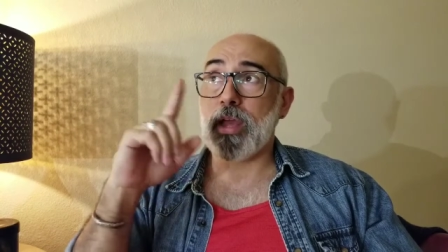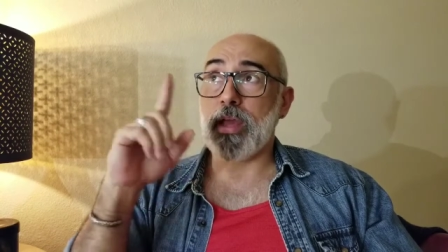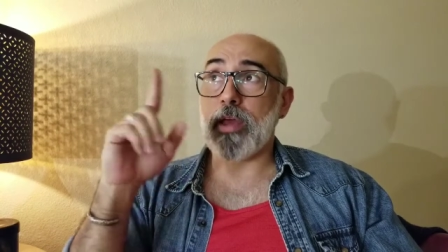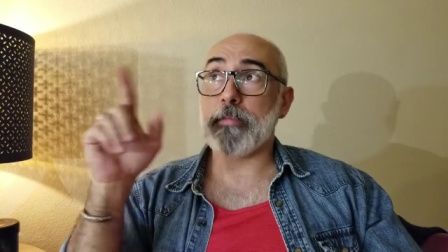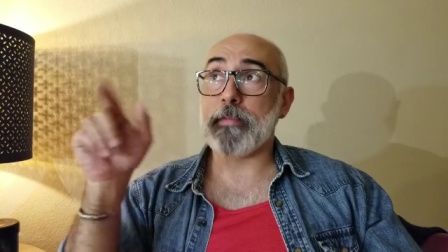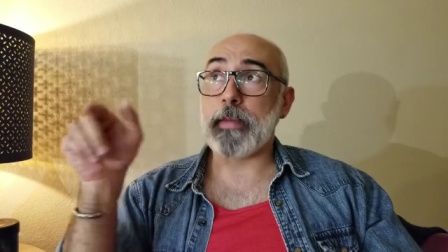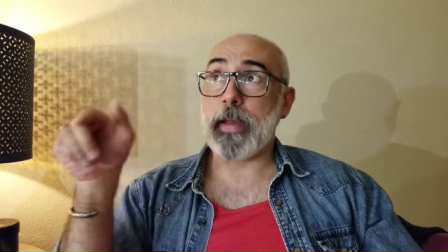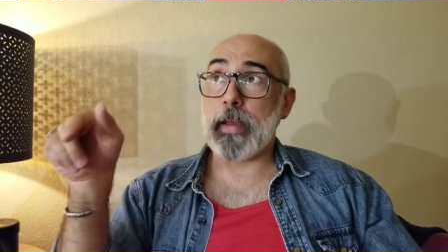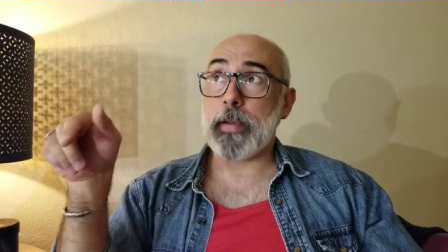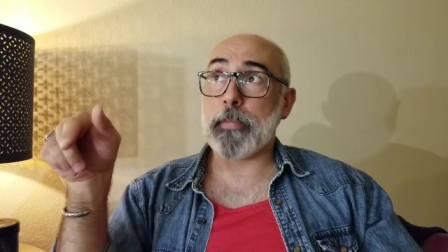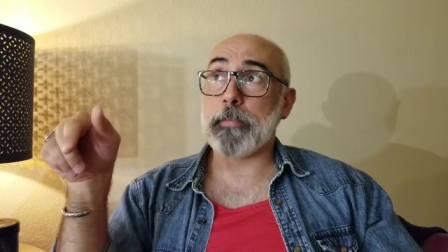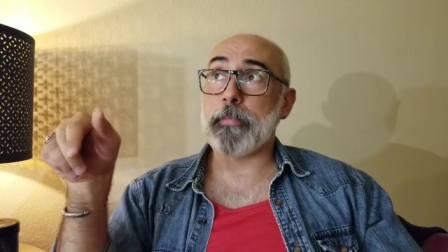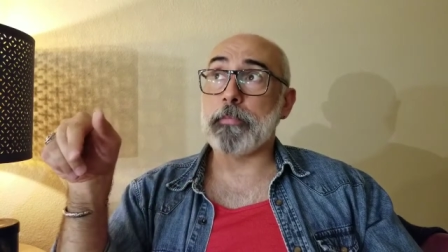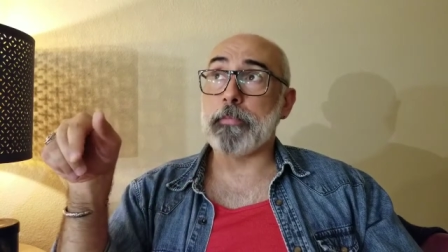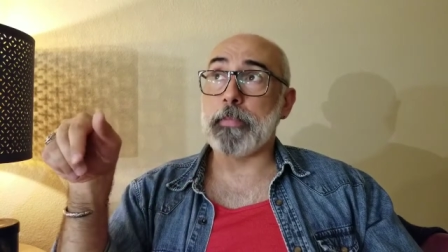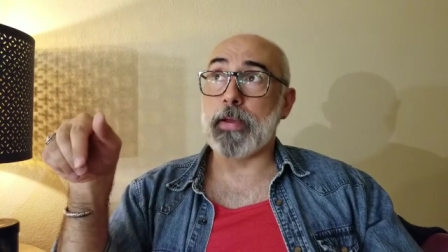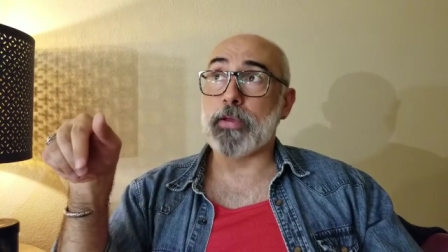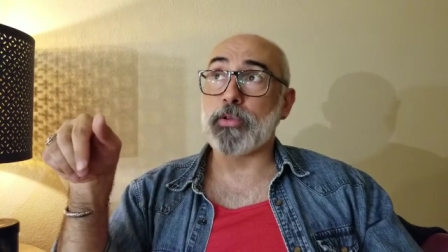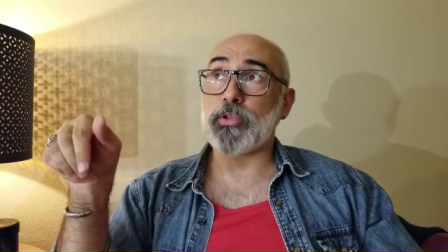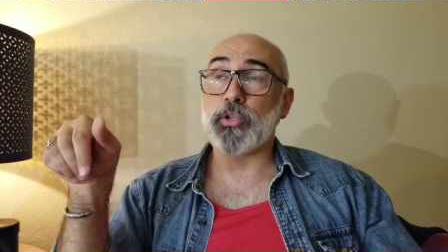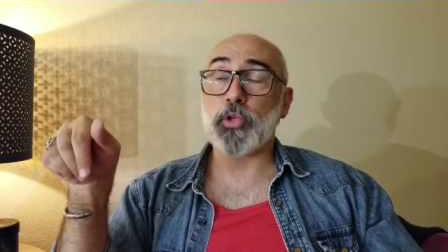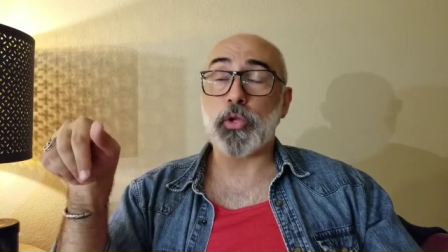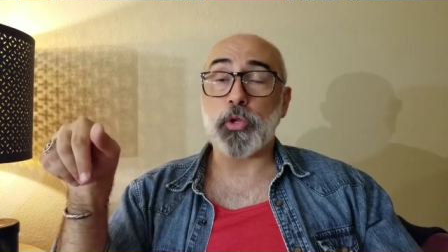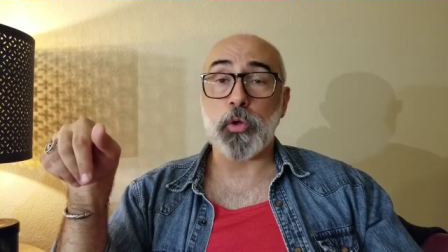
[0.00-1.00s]
in my
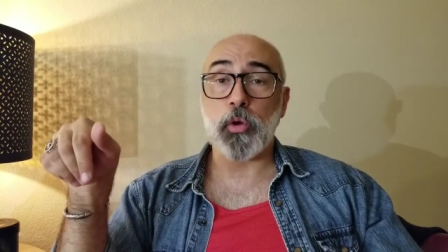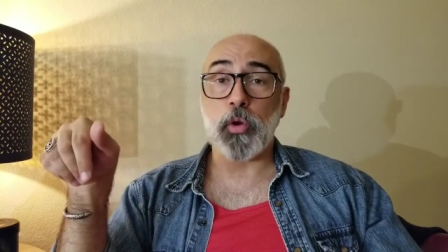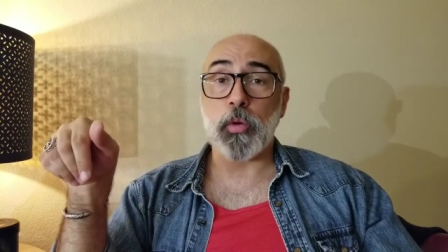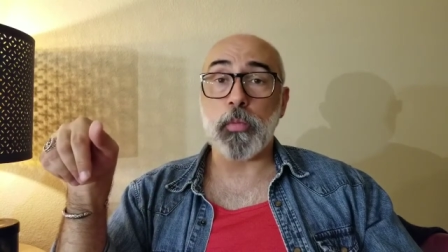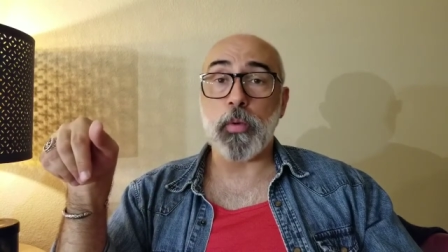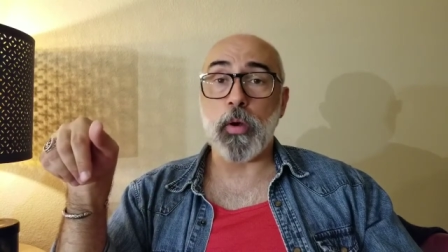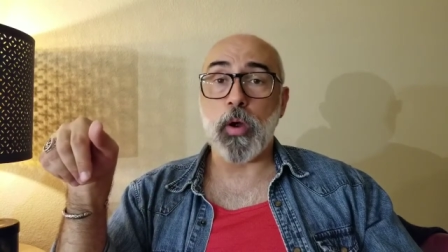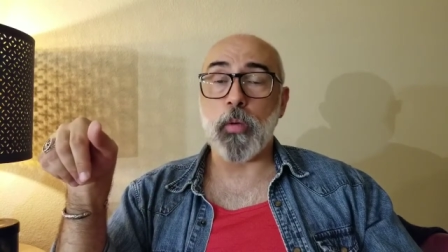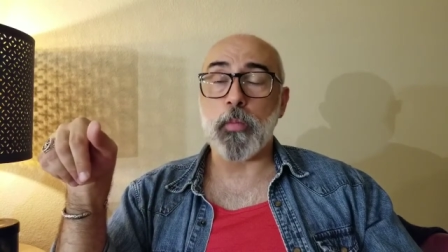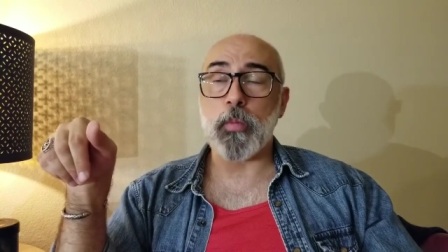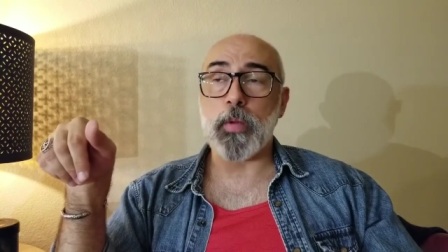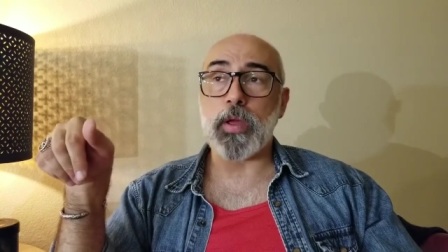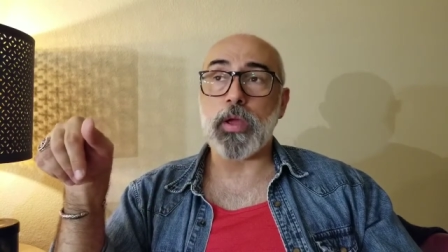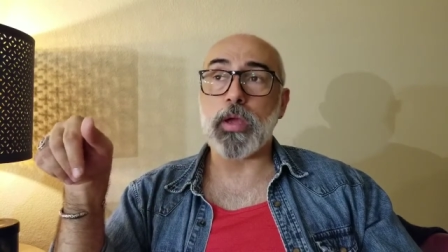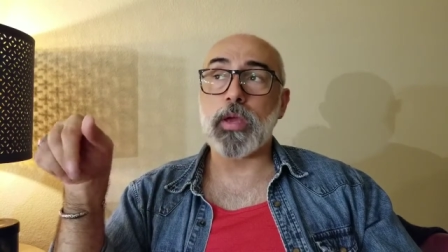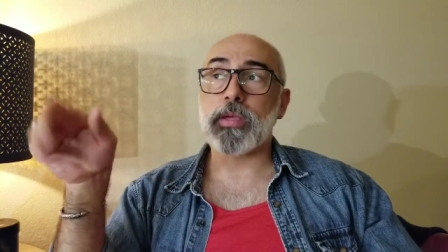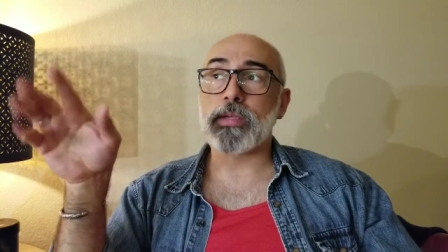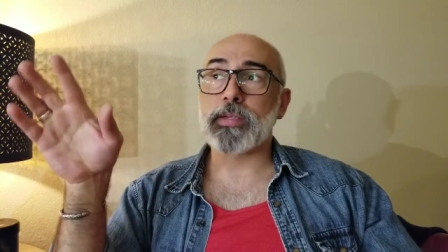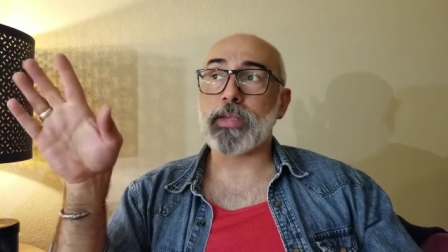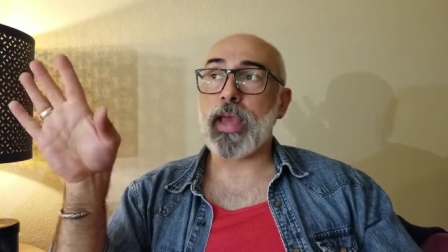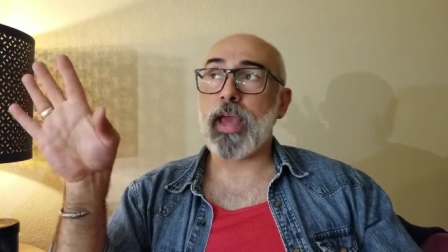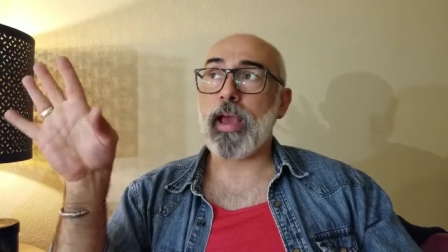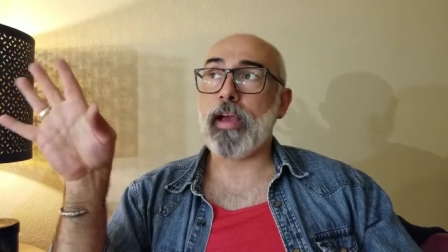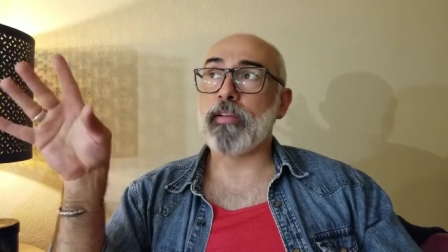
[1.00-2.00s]
studio apartment
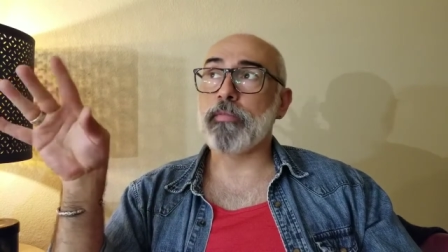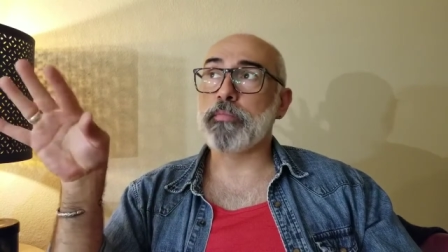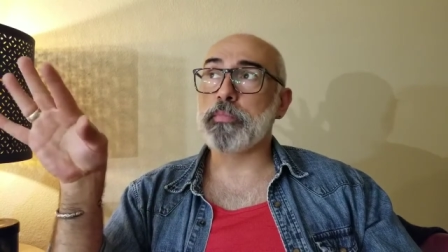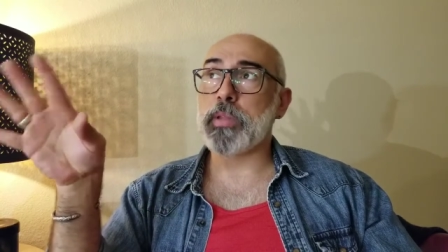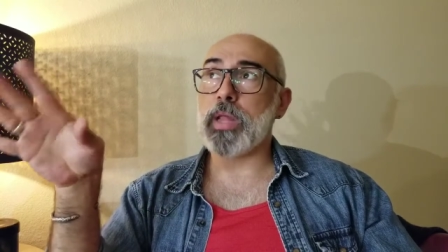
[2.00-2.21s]
because I have